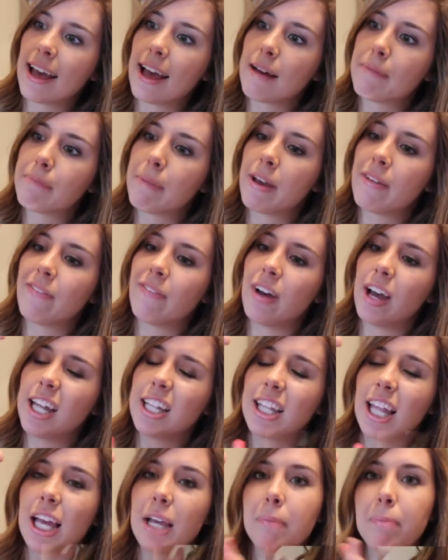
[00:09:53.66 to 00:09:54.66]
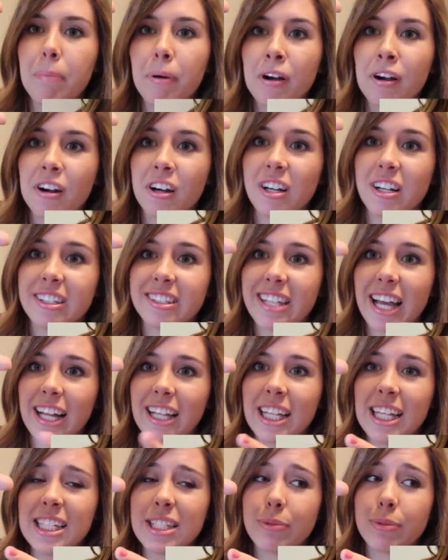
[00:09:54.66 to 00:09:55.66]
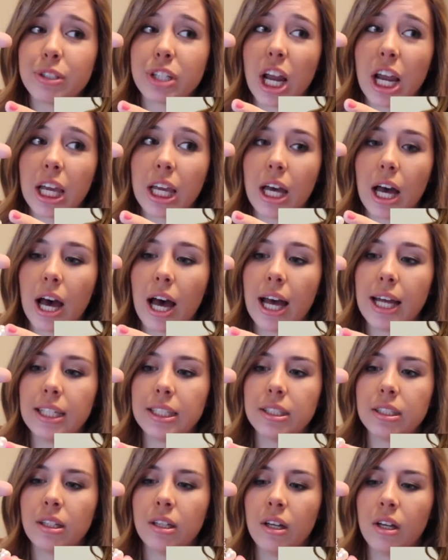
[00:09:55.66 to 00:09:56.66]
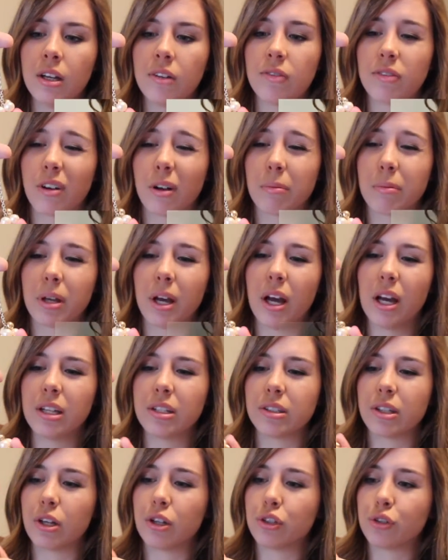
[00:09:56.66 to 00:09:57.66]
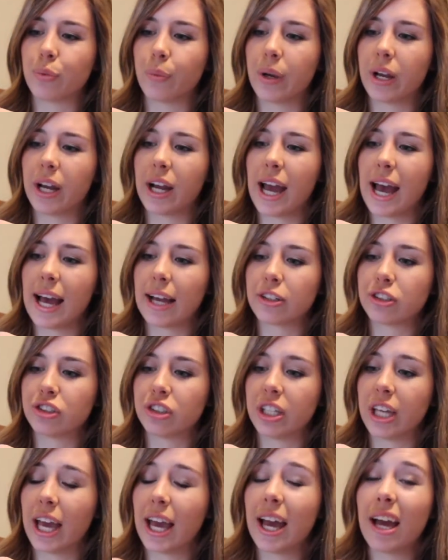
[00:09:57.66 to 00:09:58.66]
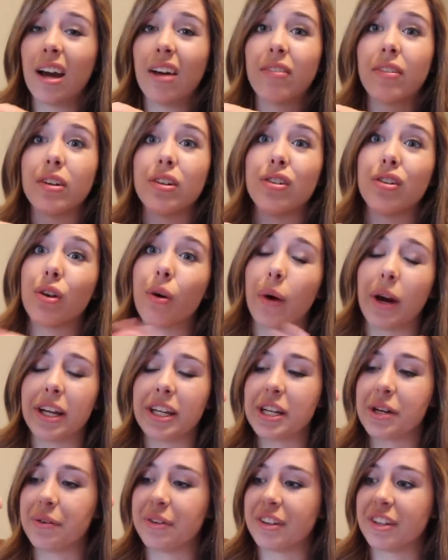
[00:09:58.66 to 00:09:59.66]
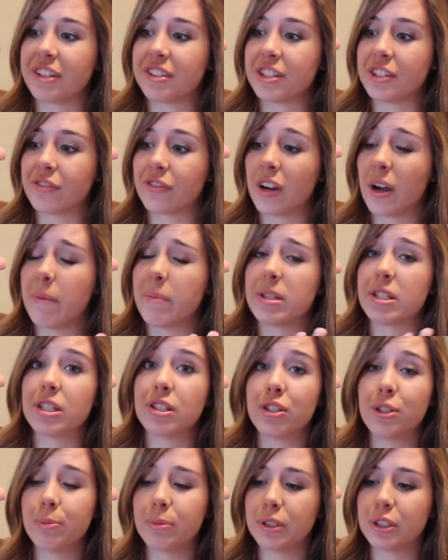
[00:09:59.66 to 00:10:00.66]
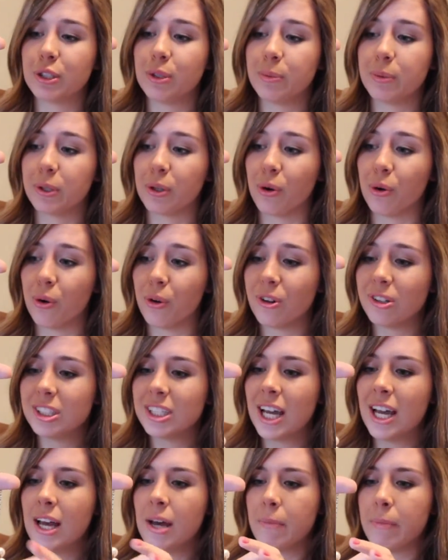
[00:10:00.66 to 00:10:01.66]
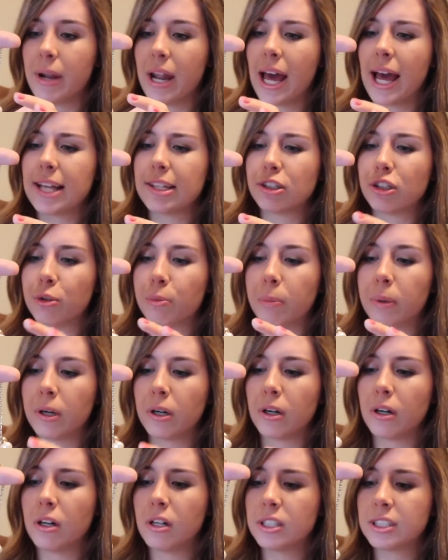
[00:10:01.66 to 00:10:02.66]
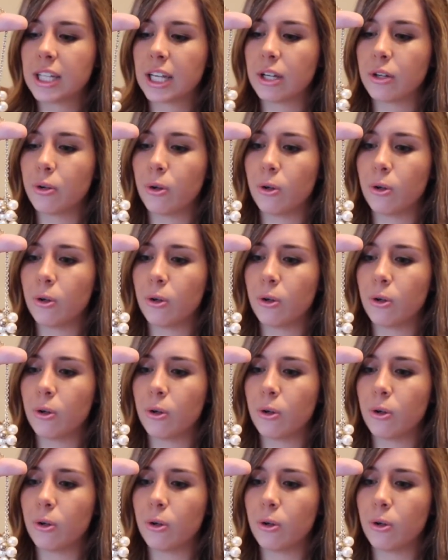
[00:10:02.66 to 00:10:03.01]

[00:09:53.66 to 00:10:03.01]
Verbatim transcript: have my fun like pearl necklace, which I got from God knows where actually. I have no idea where this is from. It's super, super old, but it has little pearls and